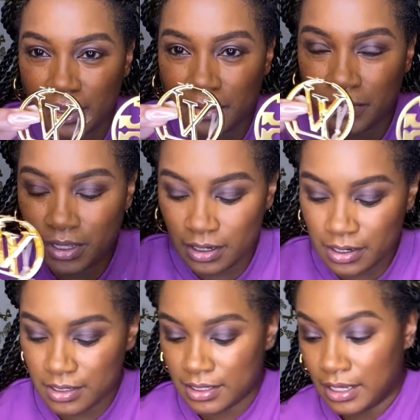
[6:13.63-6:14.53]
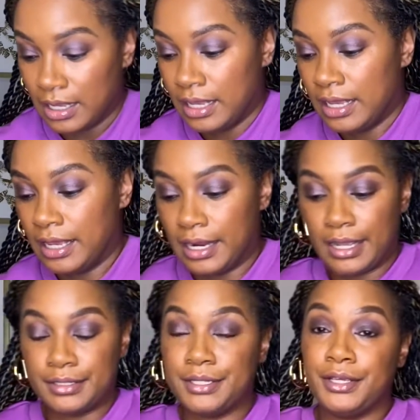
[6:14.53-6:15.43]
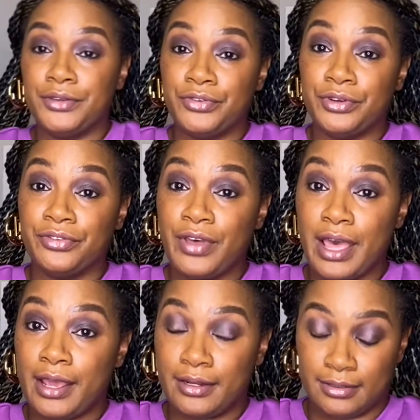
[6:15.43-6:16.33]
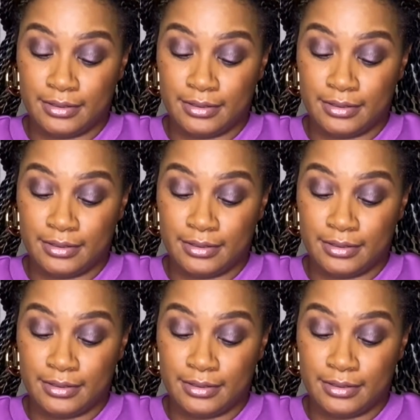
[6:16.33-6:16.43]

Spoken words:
Millers. And I can tell you for a fact,